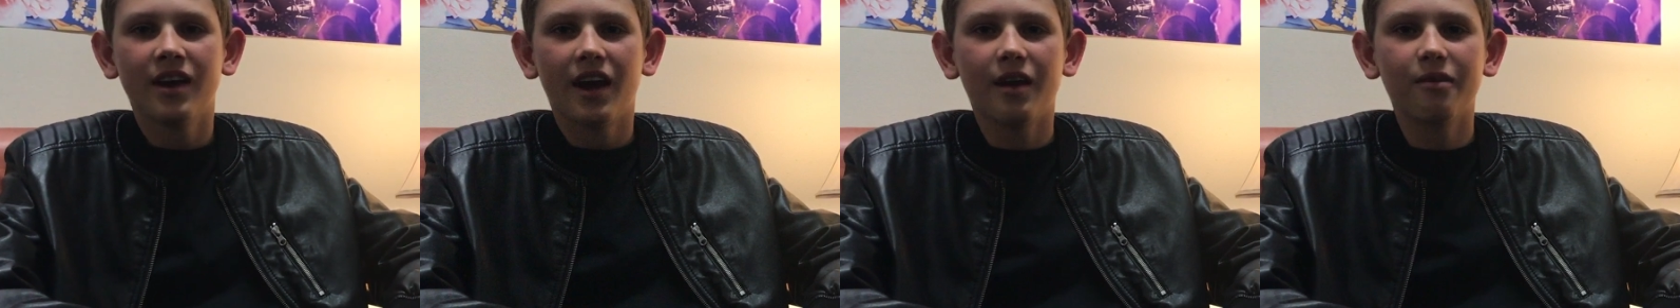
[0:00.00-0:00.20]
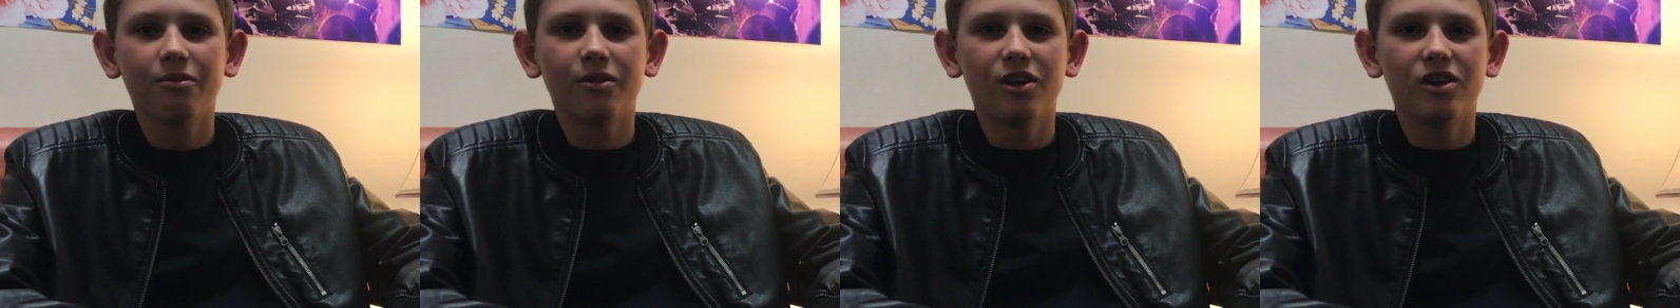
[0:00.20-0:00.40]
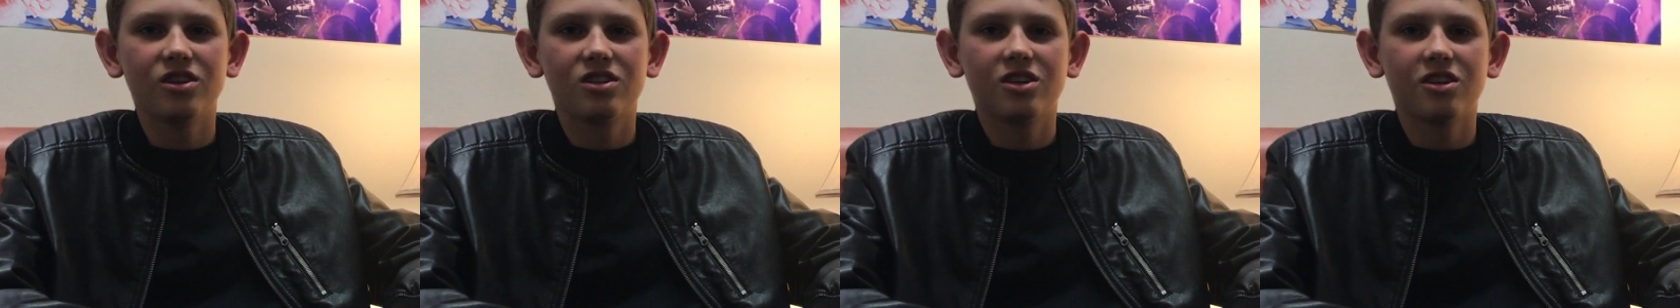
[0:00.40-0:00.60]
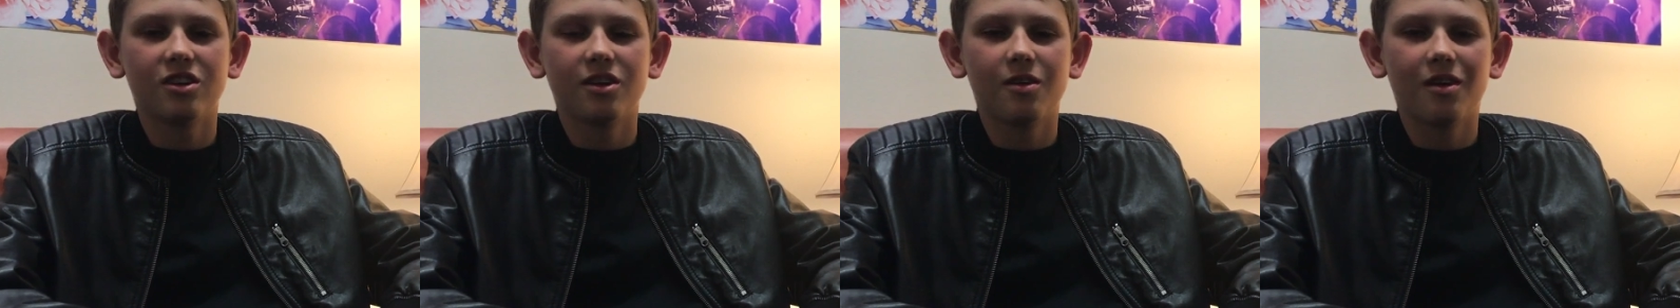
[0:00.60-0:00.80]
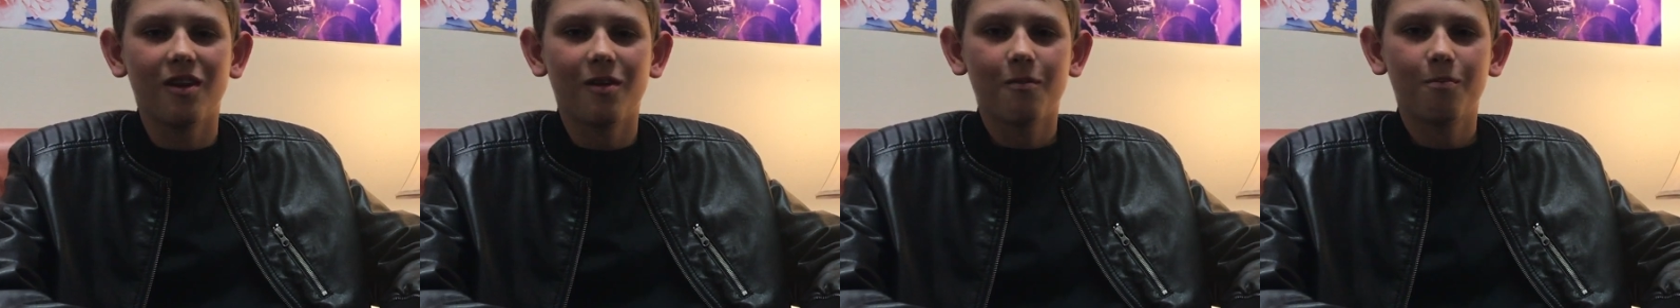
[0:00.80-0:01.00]
I've learned
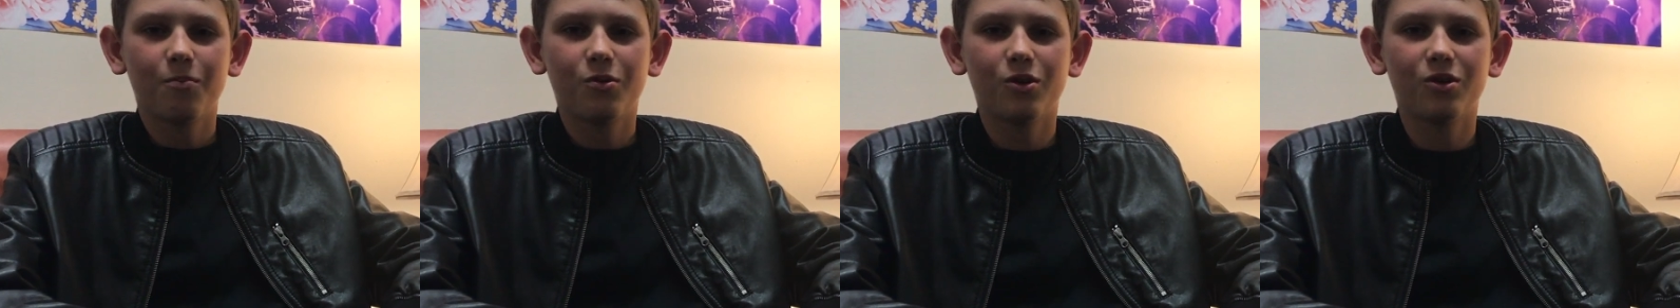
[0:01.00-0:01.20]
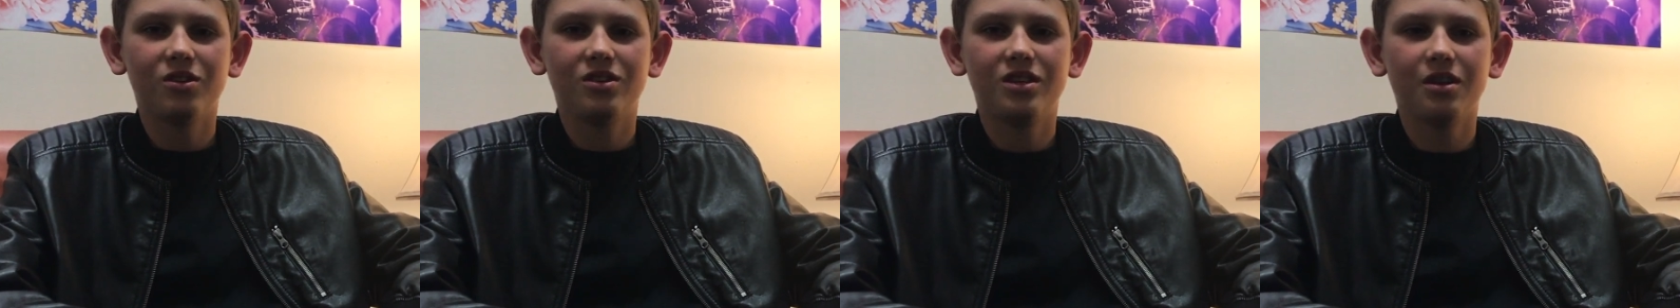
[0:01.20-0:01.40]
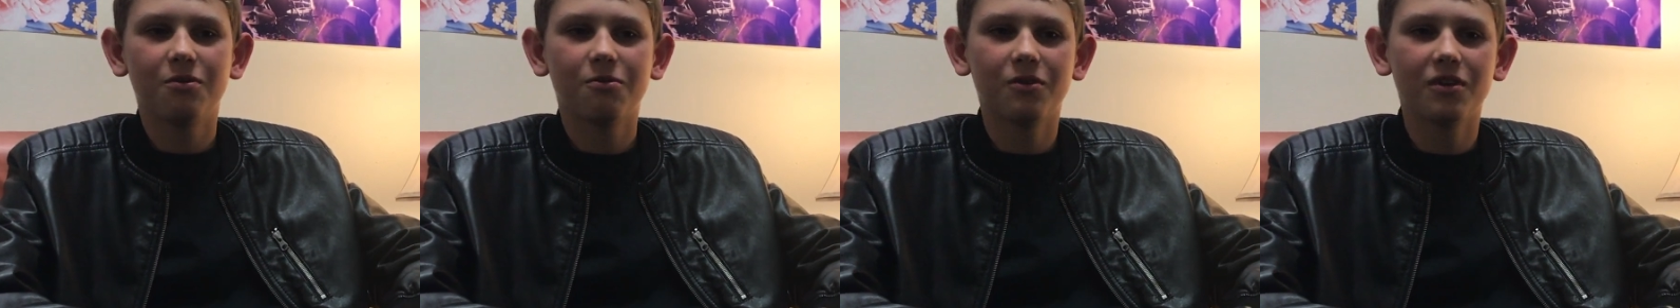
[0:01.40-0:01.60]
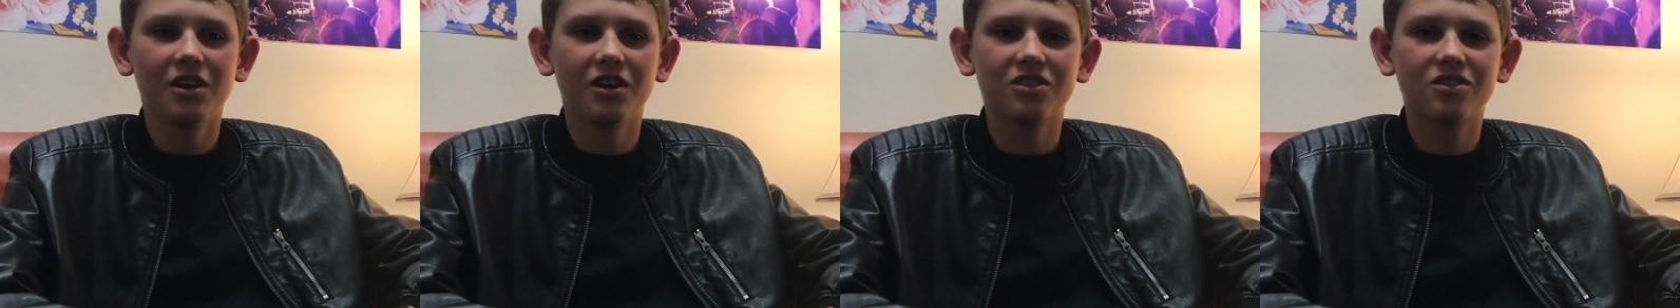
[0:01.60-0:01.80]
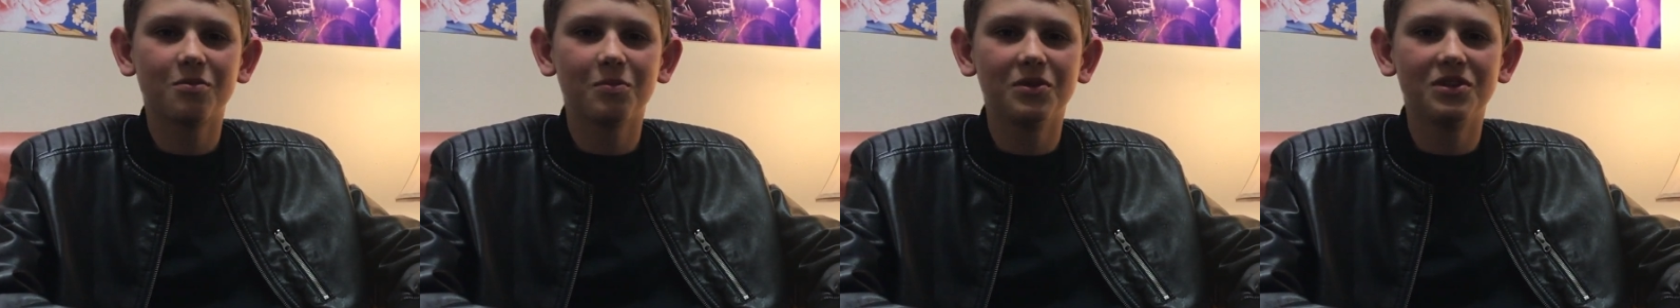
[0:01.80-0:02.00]
to put different
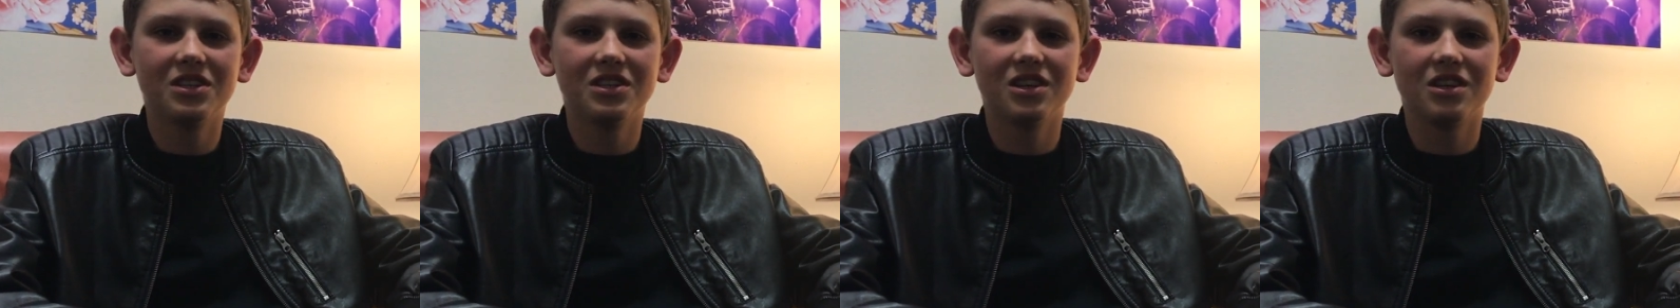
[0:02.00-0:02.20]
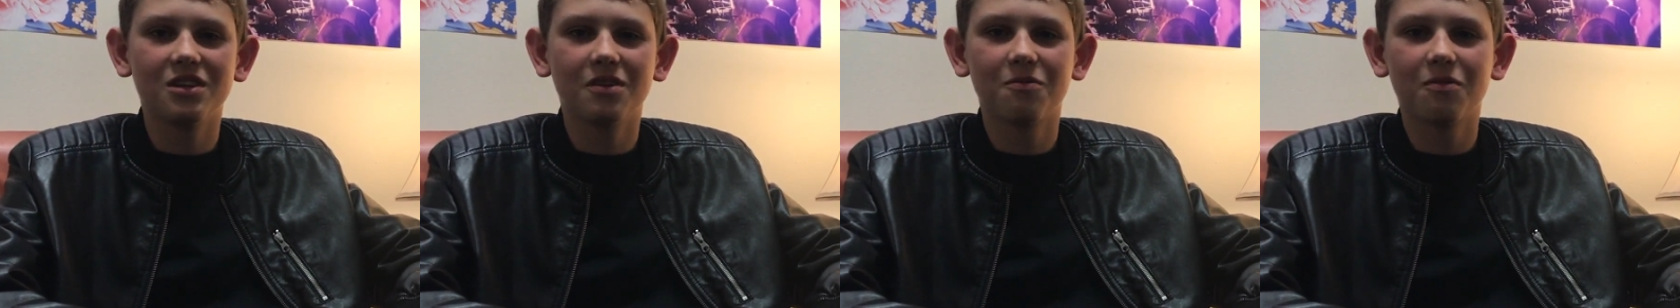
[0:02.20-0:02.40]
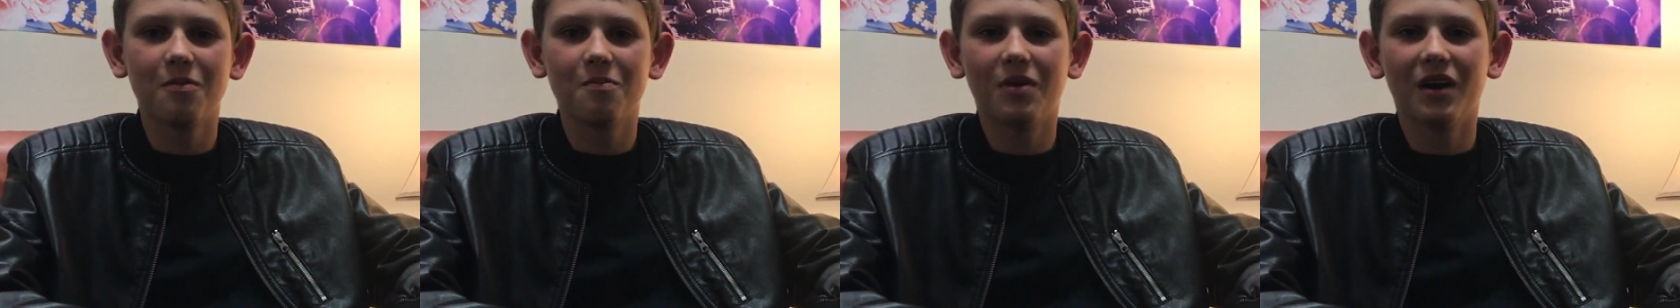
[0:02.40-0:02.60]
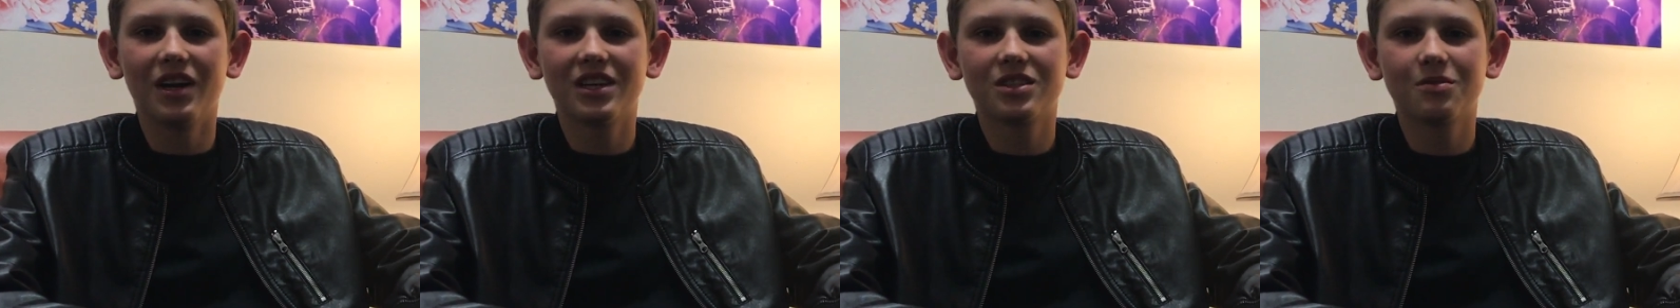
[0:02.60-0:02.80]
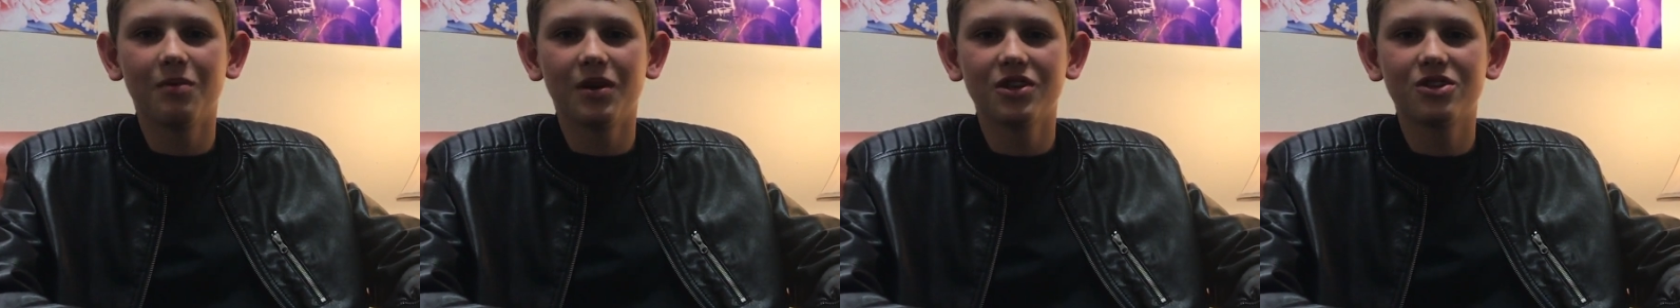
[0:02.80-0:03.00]
instruments into different
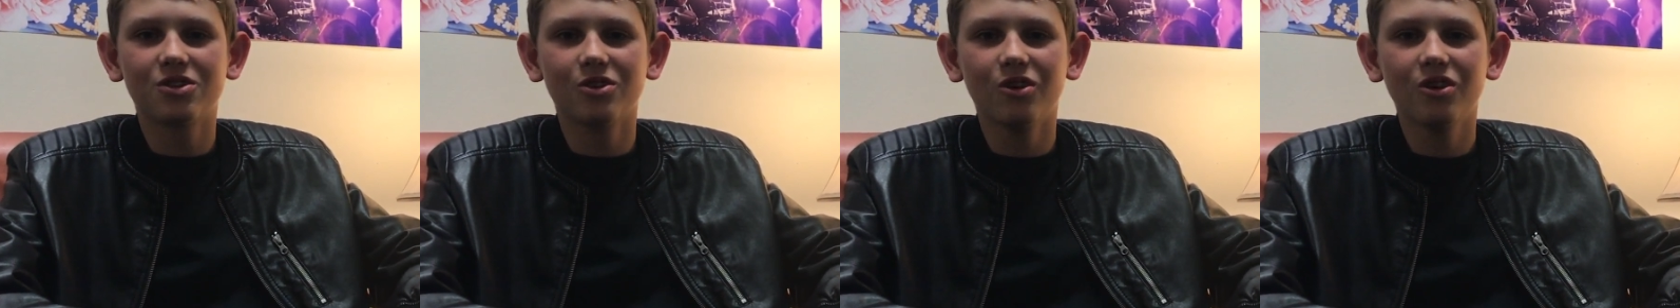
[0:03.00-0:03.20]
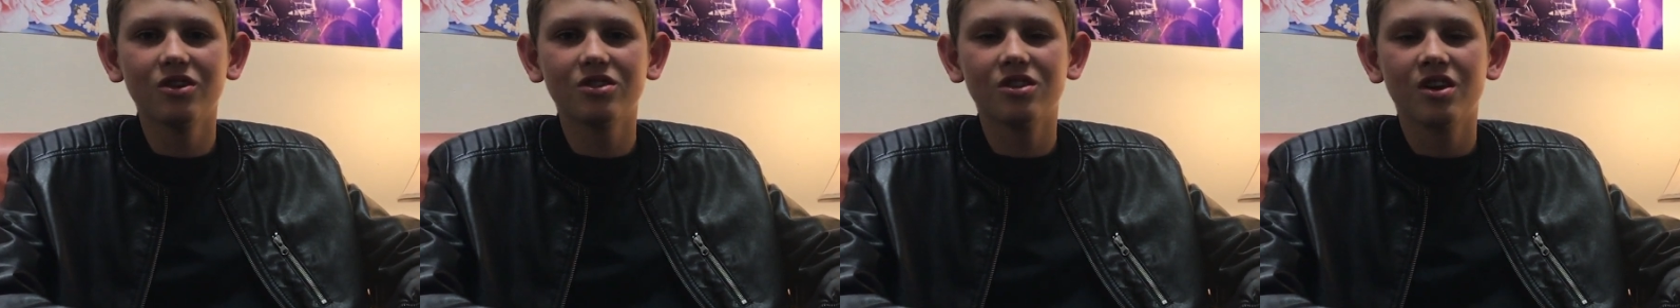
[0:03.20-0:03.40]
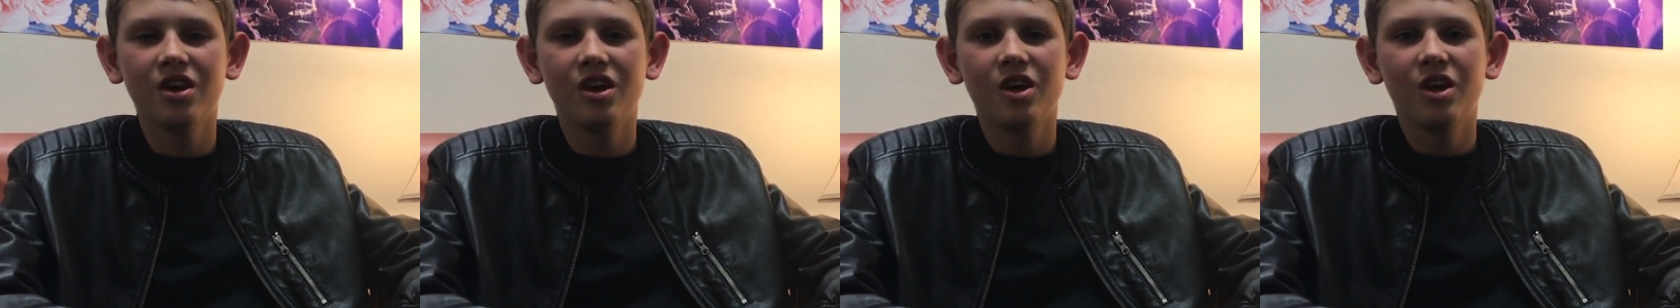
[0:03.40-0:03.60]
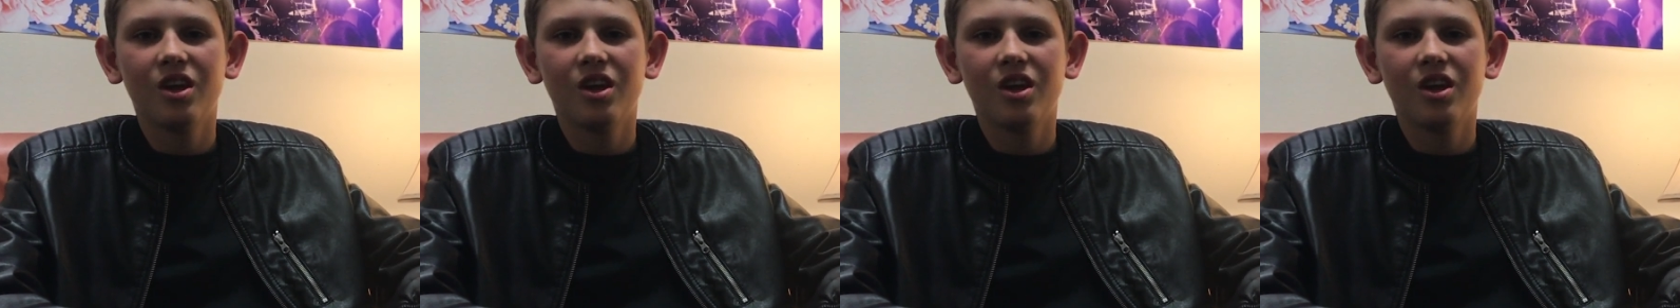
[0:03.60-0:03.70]
parts of my songs